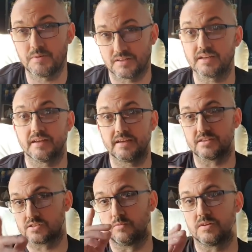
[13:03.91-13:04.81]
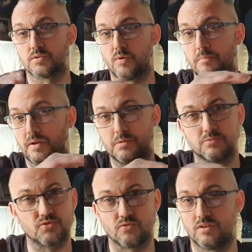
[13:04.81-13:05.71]
I think he is almost the one player will
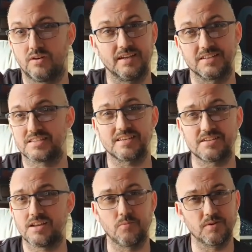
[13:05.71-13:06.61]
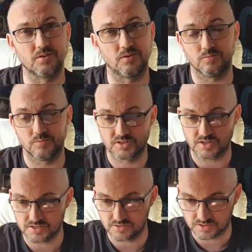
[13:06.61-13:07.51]
draw a line under, say, no, we're not. We're
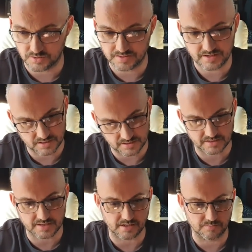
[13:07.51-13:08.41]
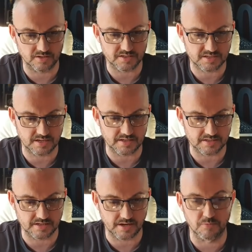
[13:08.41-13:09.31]
just not doing that. So I think Declan Rice stays,
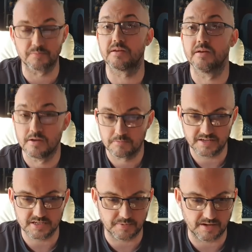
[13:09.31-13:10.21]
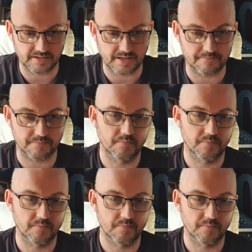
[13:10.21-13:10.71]
and and we'll be pleased about that.